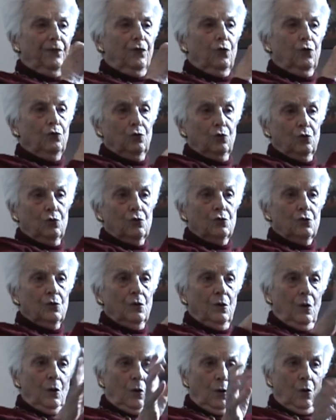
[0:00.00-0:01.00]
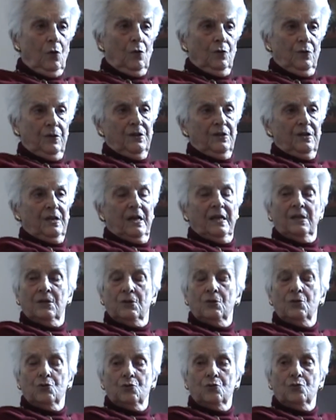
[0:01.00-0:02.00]
photos on the
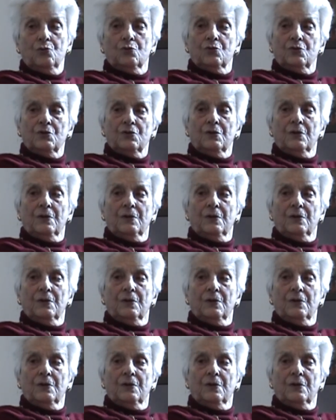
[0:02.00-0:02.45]
Italian Jews.